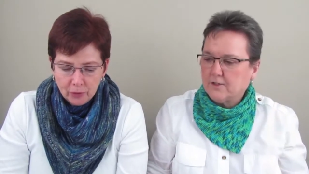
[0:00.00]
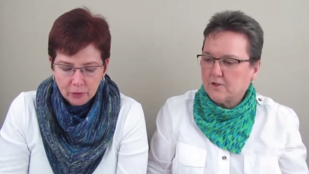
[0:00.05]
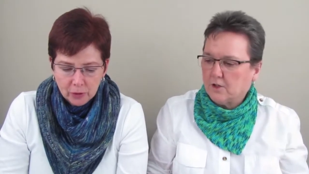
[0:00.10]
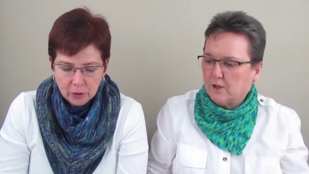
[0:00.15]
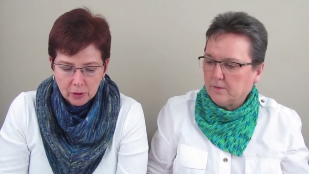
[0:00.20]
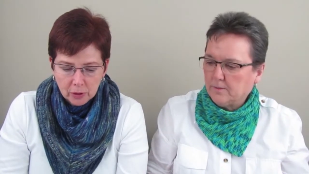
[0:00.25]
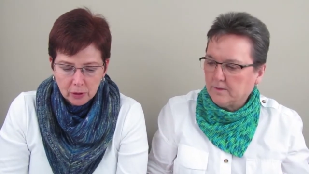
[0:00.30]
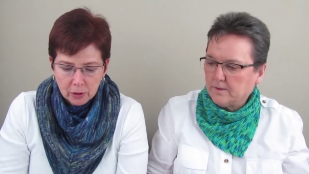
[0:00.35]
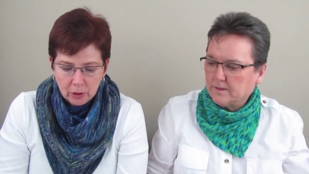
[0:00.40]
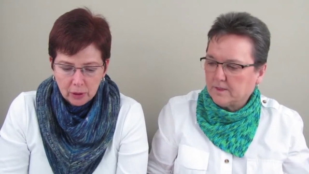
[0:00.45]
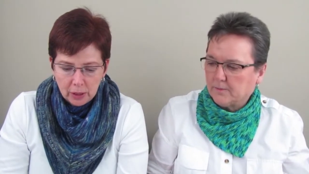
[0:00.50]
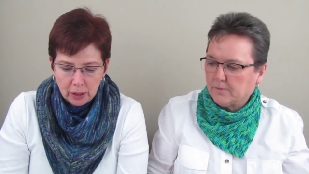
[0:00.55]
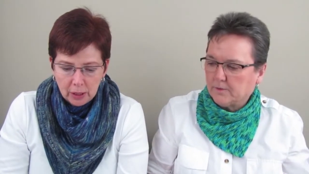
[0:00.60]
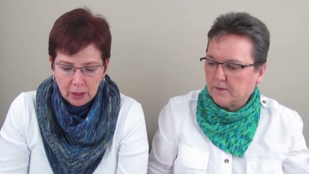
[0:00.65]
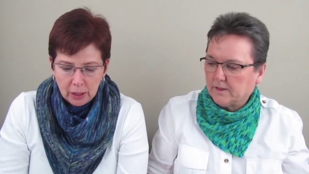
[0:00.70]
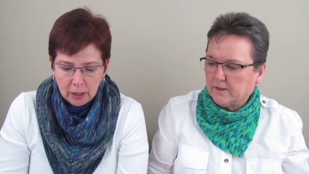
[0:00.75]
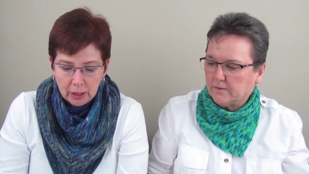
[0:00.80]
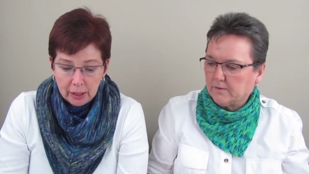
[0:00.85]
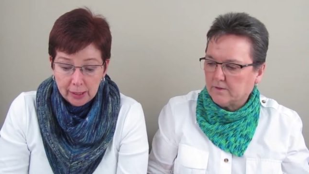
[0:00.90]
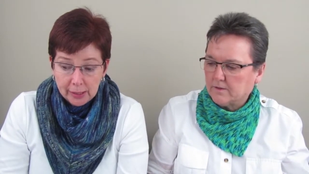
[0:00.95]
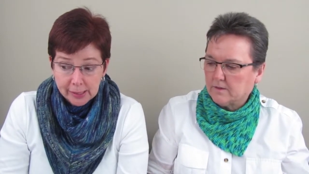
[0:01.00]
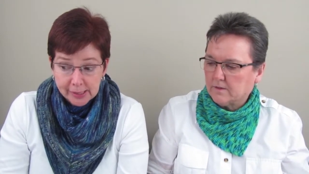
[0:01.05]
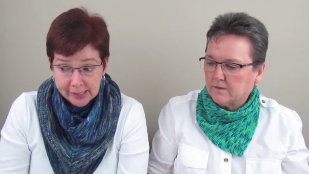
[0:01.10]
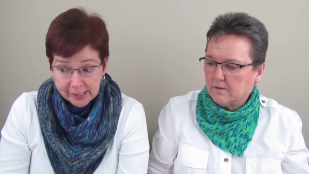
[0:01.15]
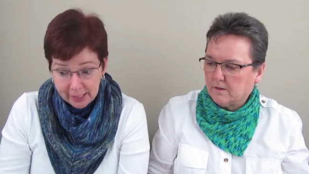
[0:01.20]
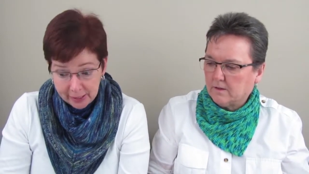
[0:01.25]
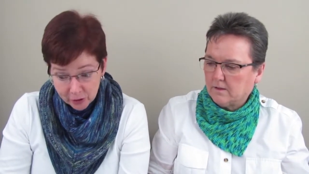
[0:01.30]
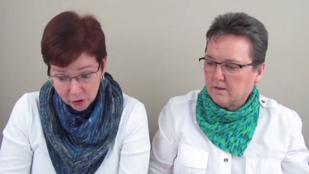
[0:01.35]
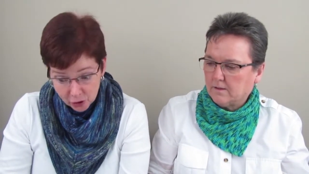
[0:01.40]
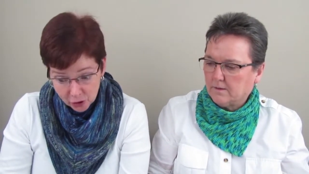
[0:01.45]
Speaker 1: Thomas, I believe, in
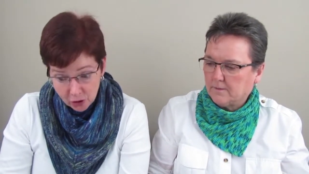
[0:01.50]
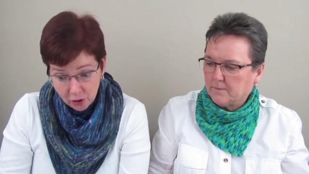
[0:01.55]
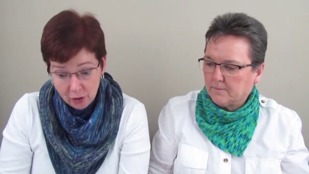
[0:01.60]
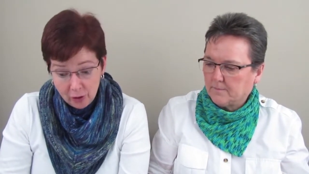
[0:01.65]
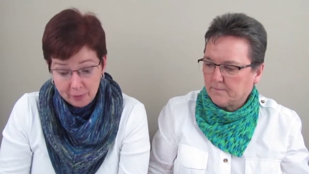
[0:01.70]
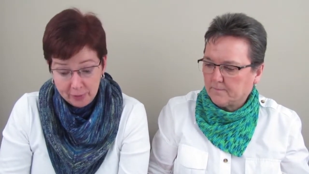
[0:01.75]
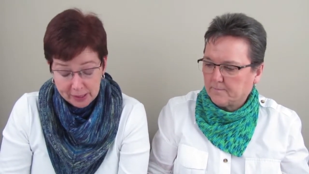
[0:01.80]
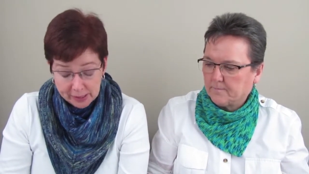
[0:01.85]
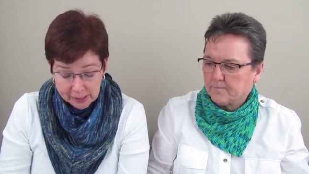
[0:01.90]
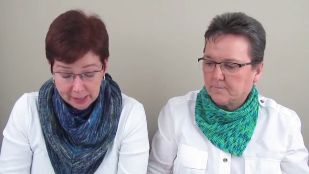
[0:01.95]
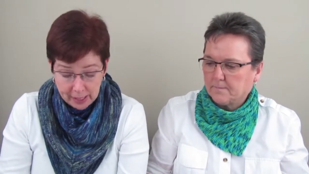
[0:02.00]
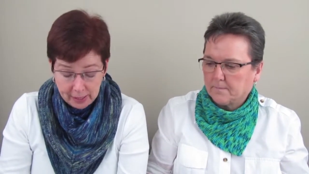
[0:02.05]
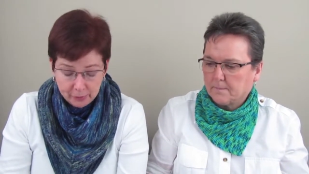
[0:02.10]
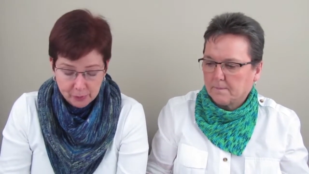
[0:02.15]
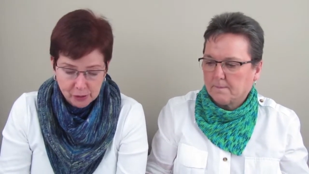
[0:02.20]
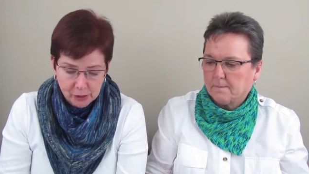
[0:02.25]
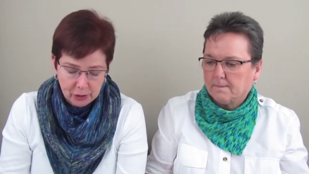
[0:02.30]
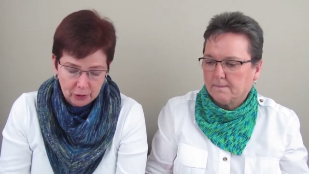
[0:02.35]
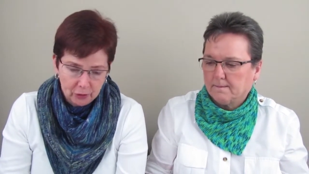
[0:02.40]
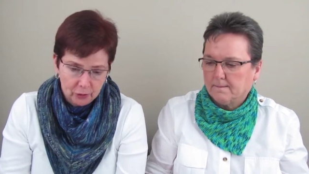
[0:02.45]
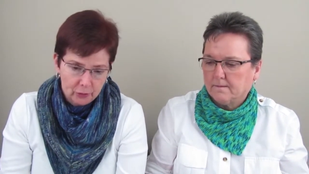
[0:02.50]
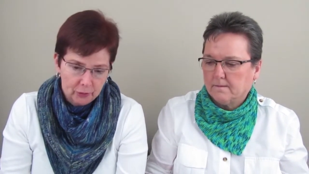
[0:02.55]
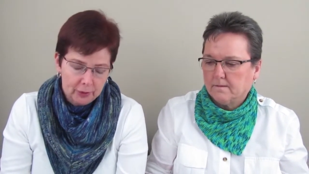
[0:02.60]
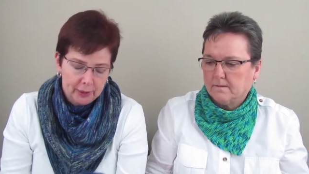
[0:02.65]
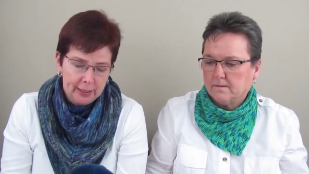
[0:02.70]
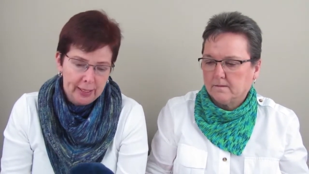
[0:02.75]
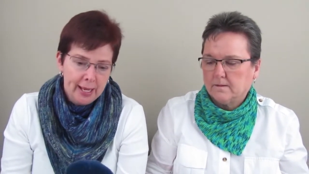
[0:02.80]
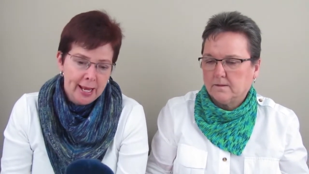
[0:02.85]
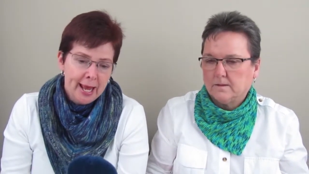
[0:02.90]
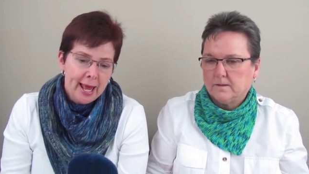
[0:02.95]
St. Thomas,
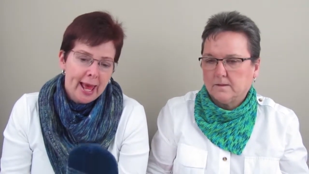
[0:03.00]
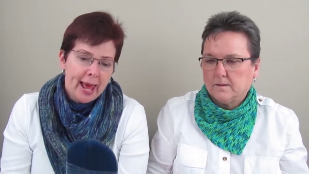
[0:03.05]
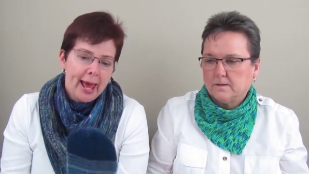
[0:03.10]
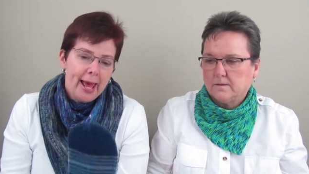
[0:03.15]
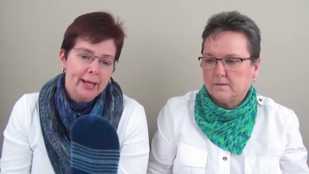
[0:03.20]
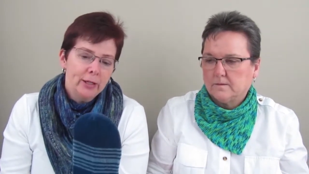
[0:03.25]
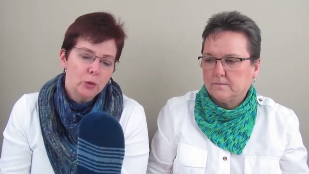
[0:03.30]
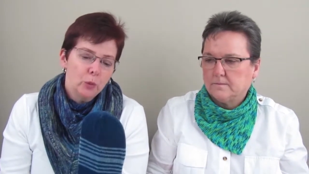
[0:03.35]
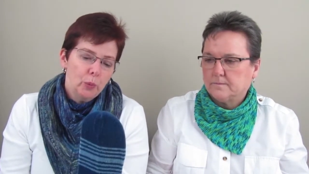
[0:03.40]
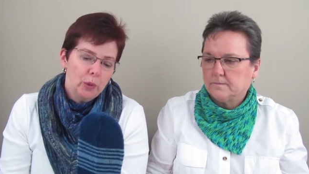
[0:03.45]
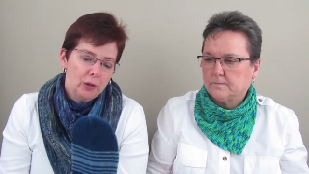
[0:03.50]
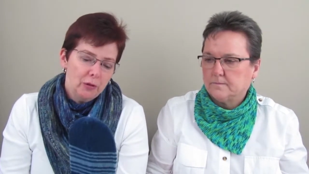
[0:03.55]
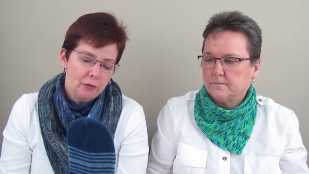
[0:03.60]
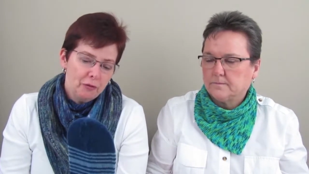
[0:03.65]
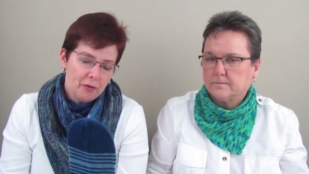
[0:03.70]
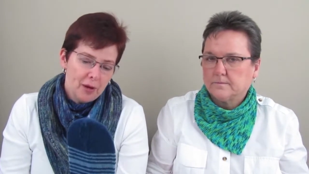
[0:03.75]
absolutely, and we